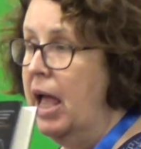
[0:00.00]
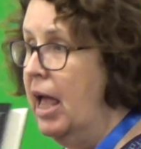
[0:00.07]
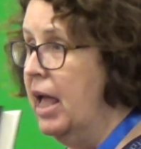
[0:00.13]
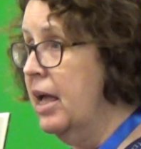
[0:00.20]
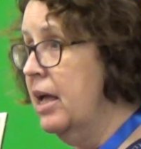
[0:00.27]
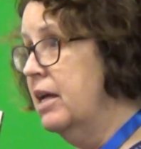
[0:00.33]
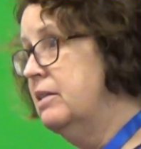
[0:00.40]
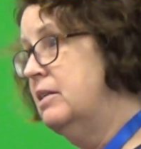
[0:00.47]

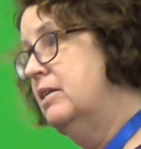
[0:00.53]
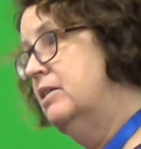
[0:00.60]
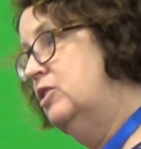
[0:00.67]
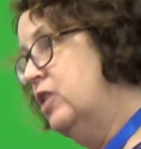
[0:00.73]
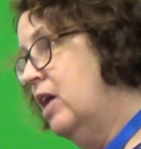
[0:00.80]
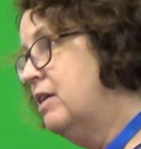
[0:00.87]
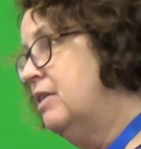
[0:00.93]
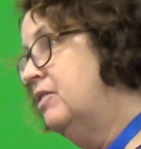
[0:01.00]
And
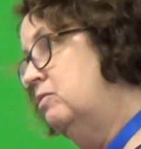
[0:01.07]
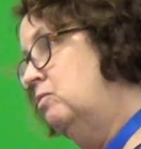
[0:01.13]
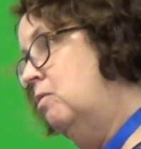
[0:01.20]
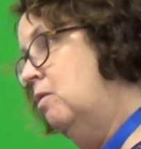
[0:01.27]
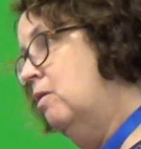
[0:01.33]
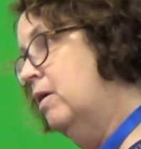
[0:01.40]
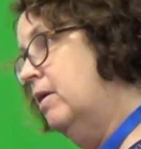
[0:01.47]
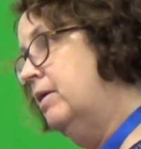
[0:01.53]
Jonathan
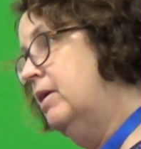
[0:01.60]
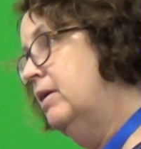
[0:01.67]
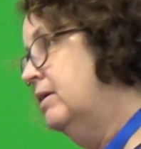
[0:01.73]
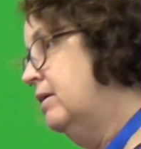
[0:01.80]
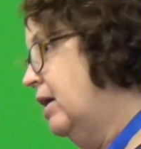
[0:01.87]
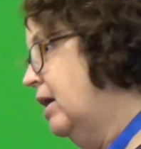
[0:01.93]
Ward,